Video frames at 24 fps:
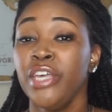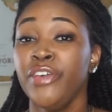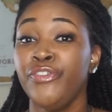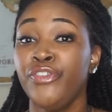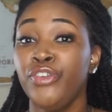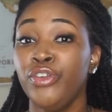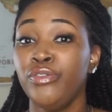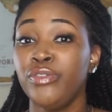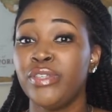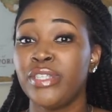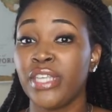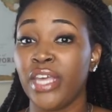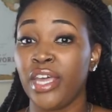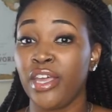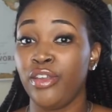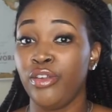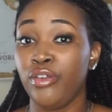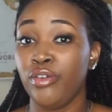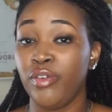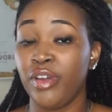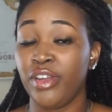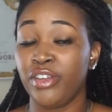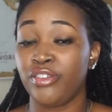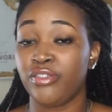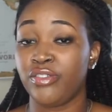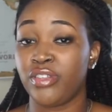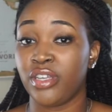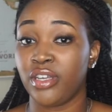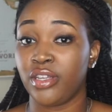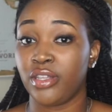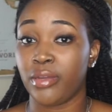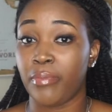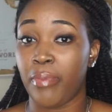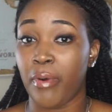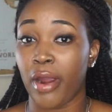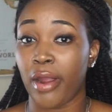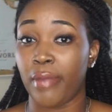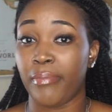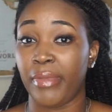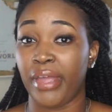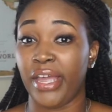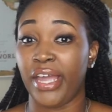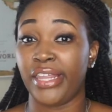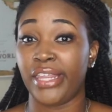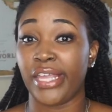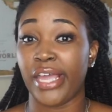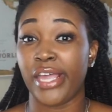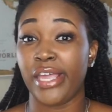you say you're interested in an apartment
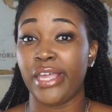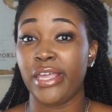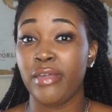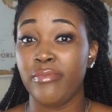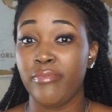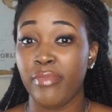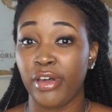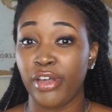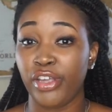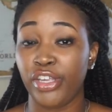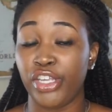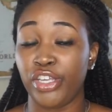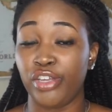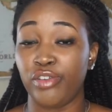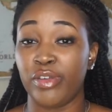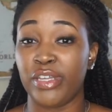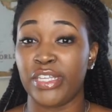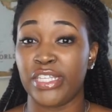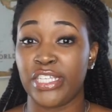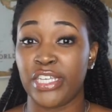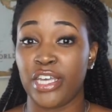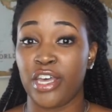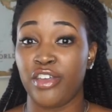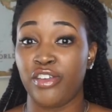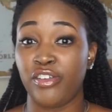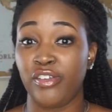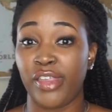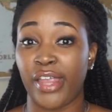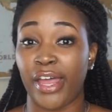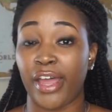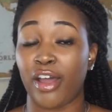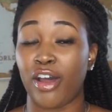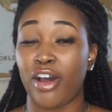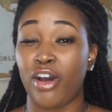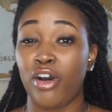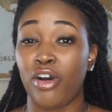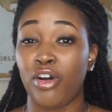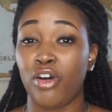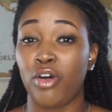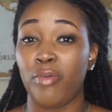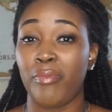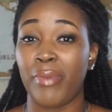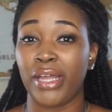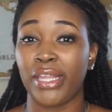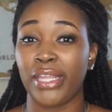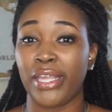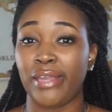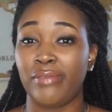and they email you and tell you like, oh,
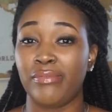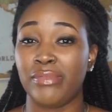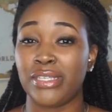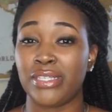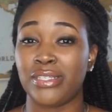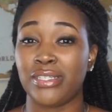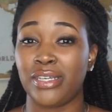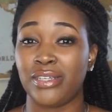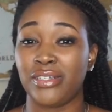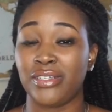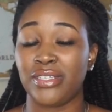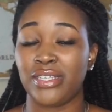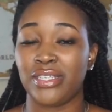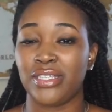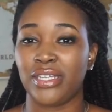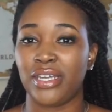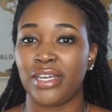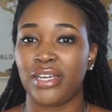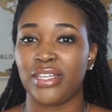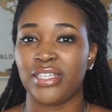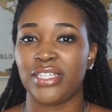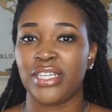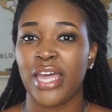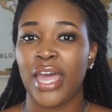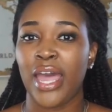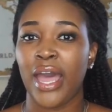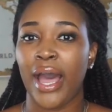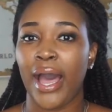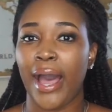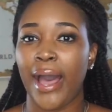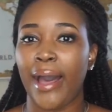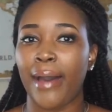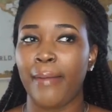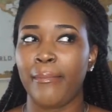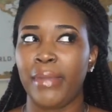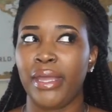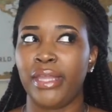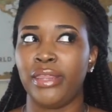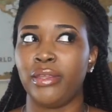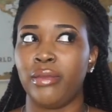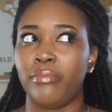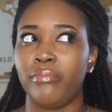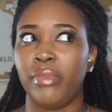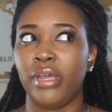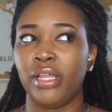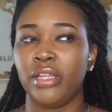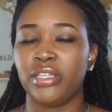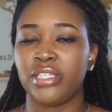my name is such and such, I'm in the
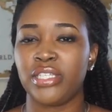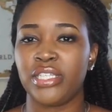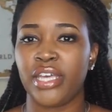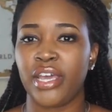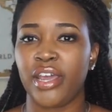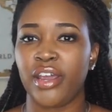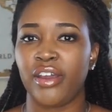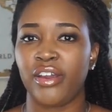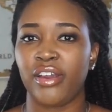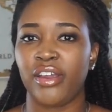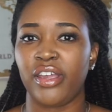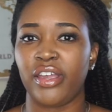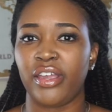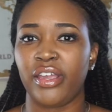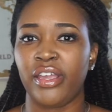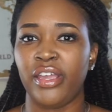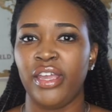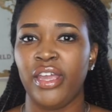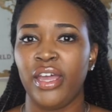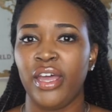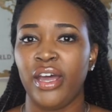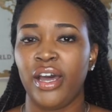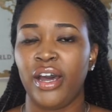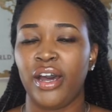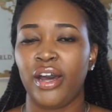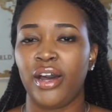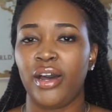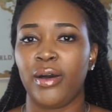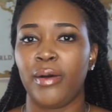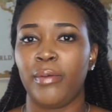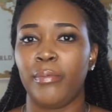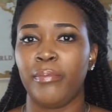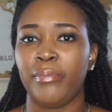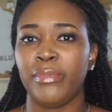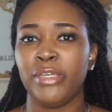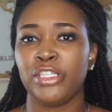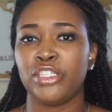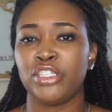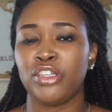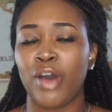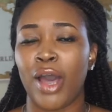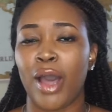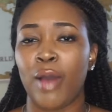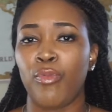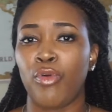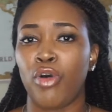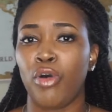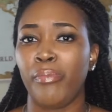military, so
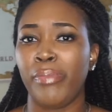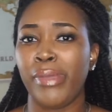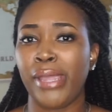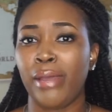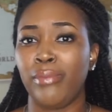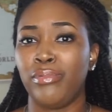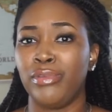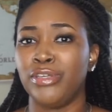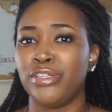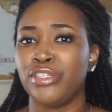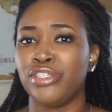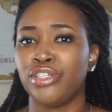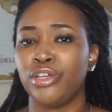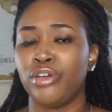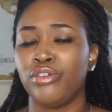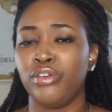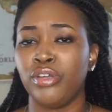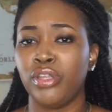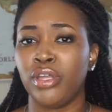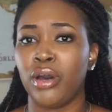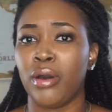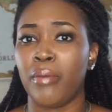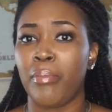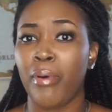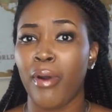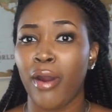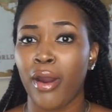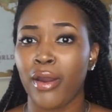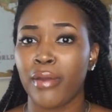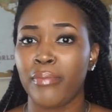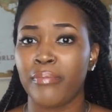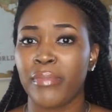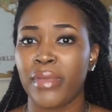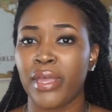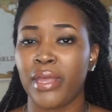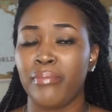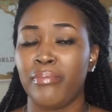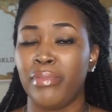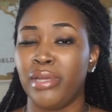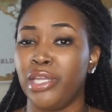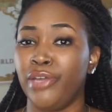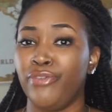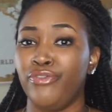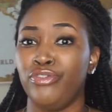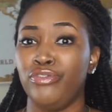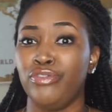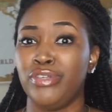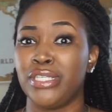I won't be able to show you the apartment, but
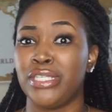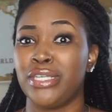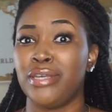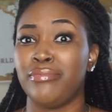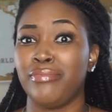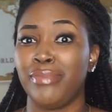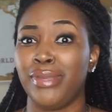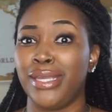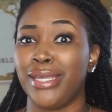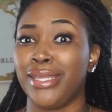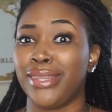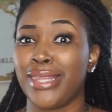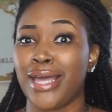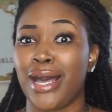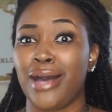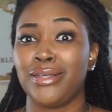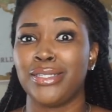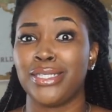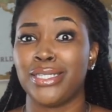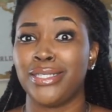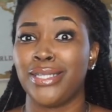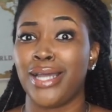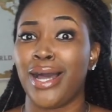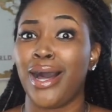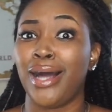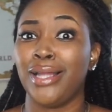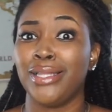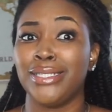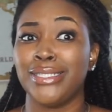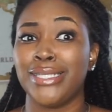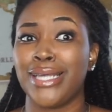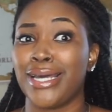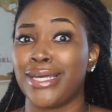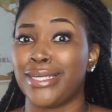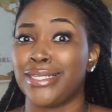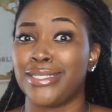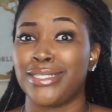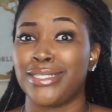if you send me $1,000, I can